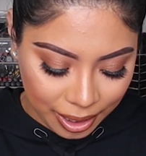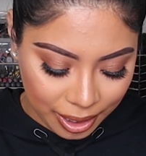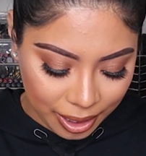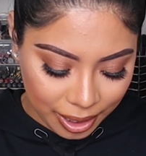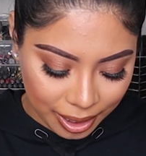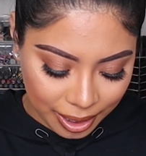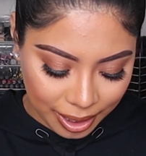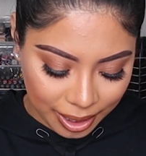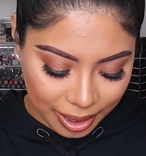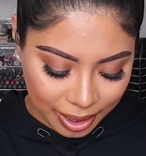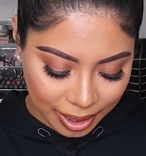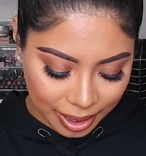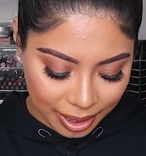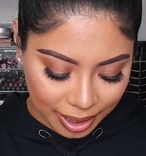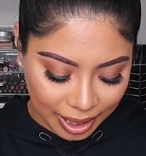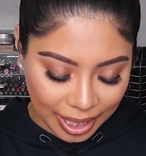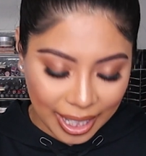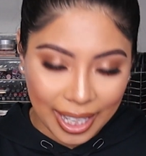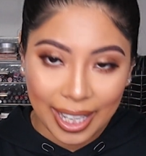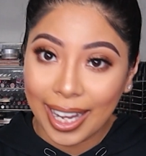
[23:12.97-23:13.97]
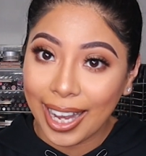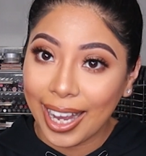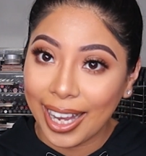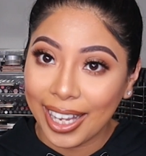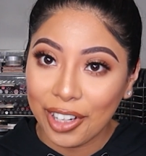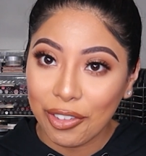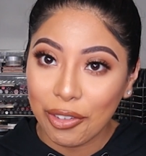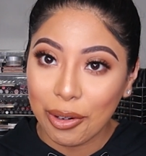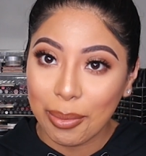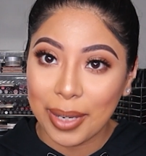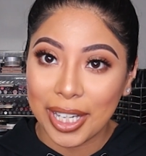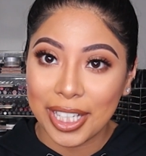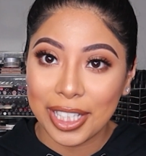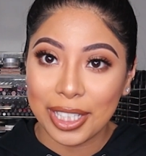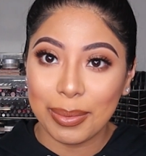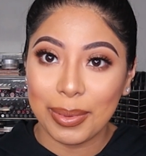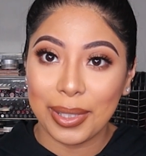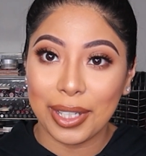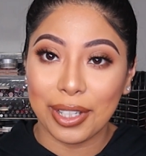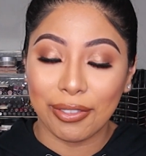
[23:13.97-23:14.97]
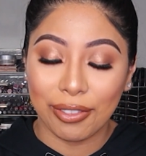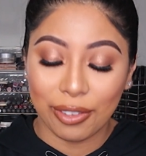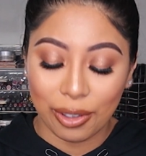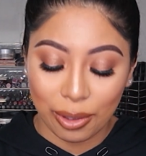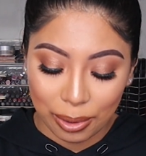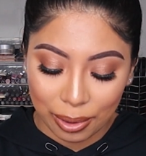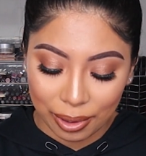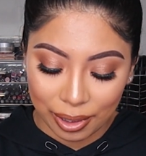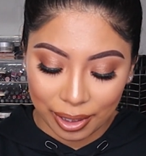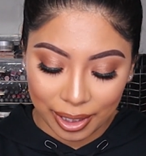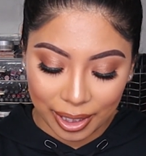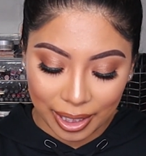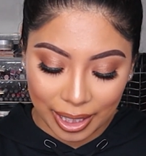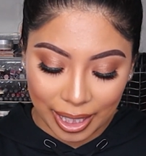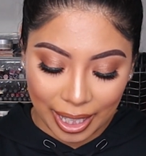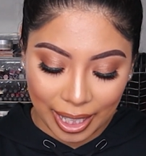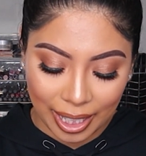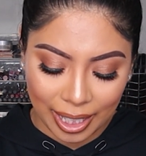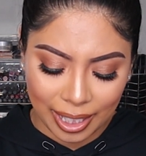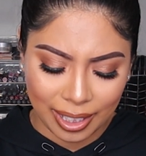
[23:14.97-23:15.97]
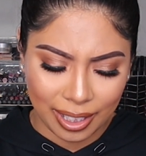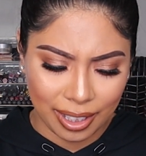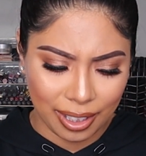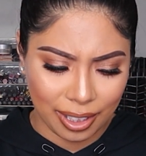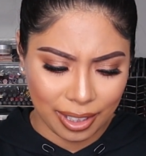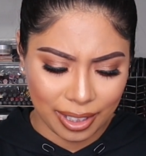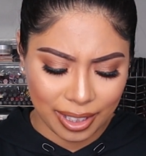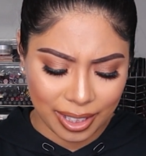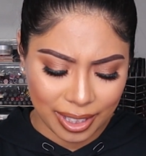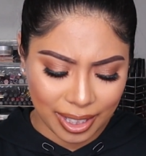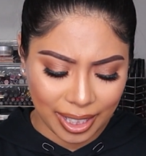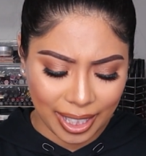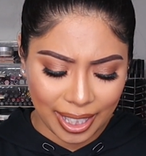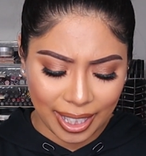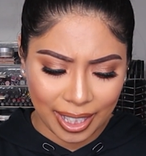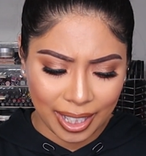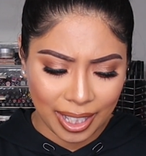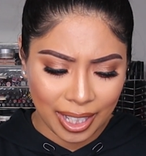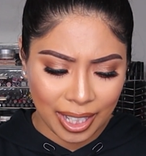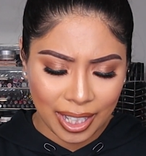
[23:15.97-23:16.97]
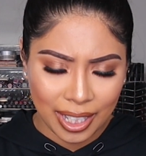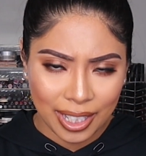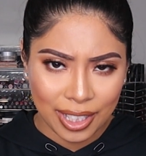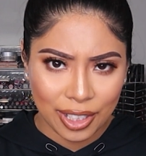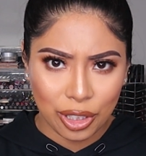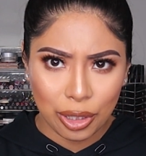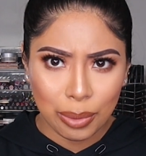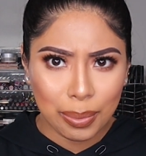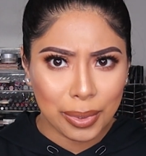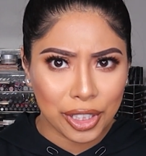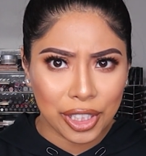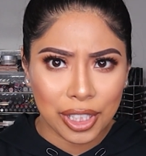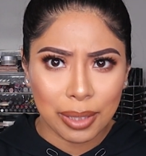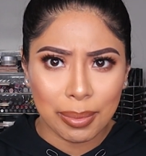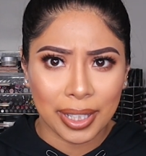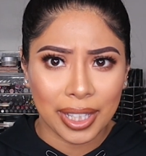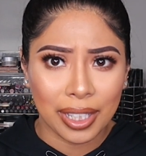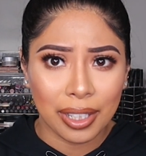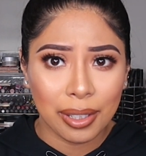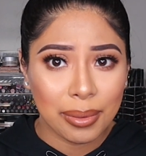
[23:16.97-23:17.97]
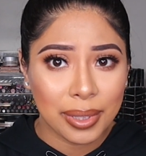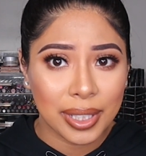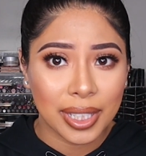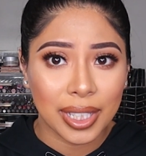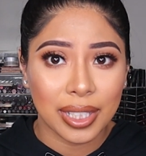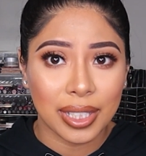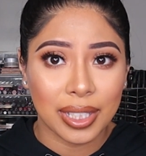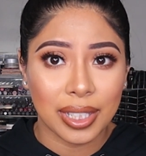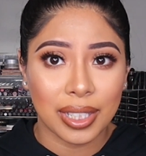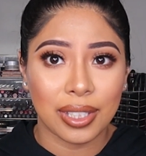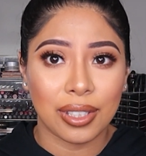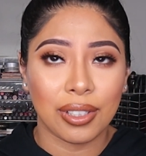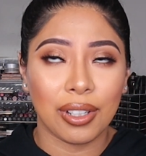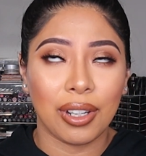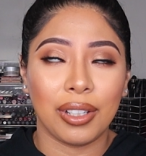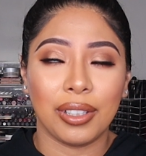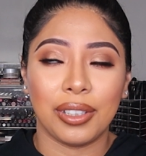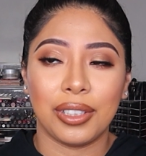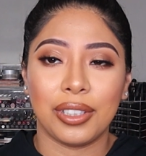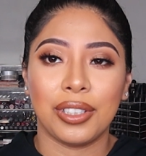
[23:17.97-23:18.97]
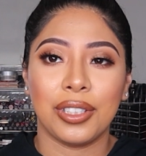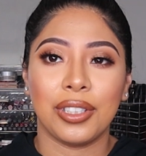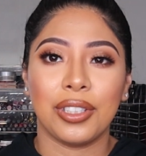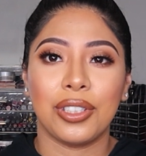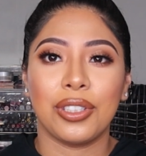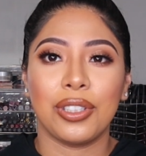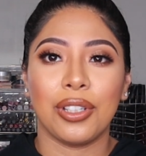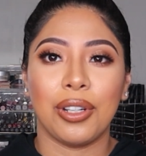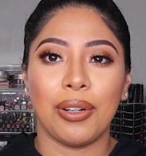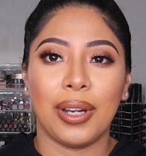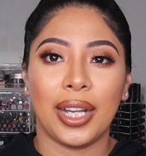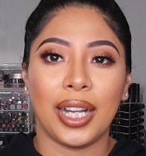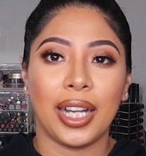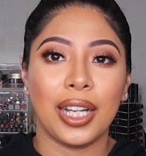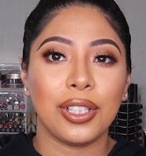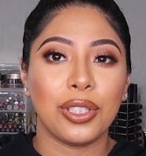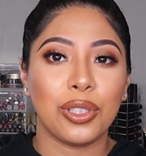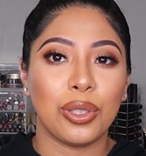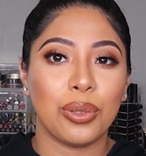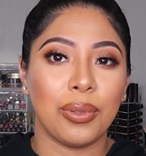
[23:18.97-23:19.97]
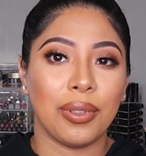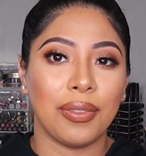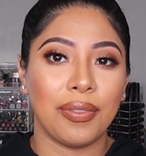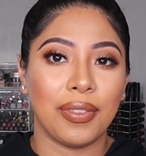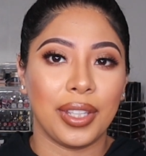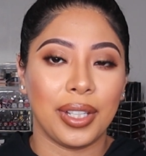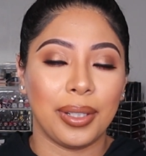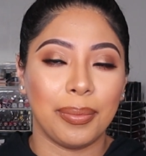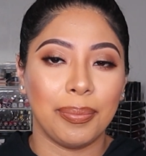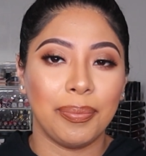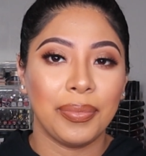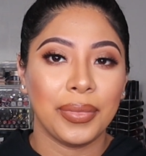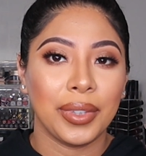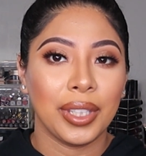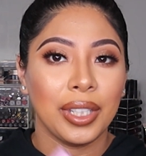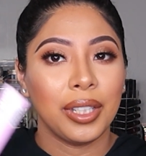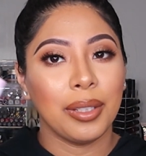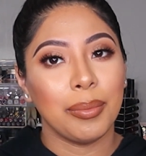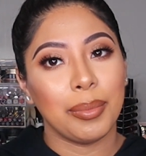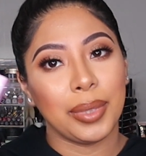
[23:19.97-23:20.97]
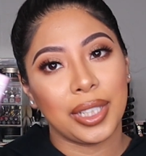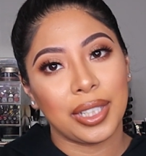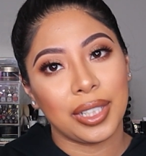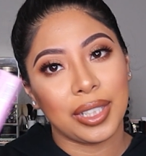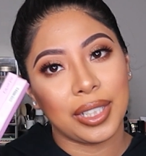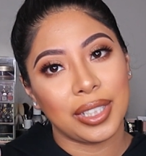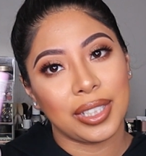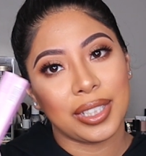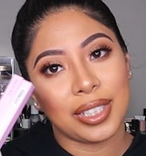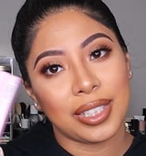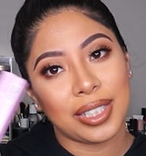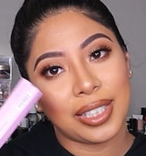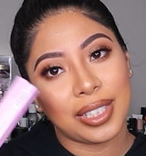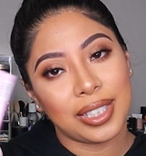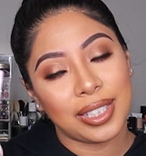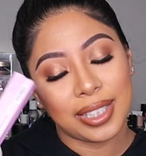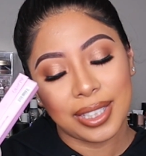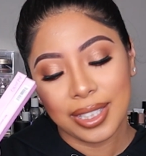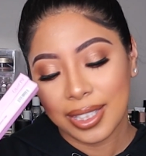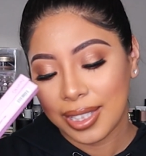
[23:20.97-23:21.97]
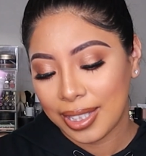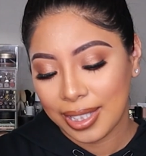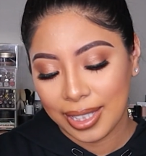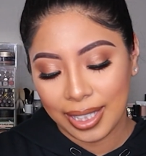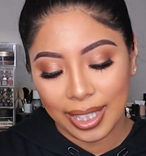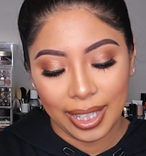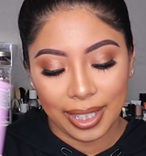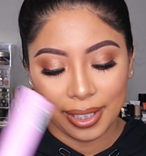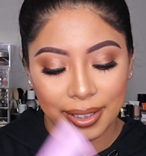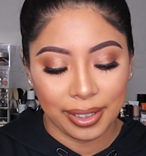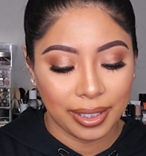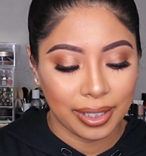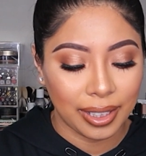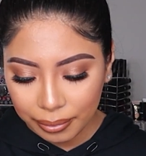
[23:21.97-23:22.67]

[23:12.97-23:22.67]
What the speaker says: just it kind of reminds me of Cork, and it's like super cheap. I think it was like $6. So I got 2 of them because yeah.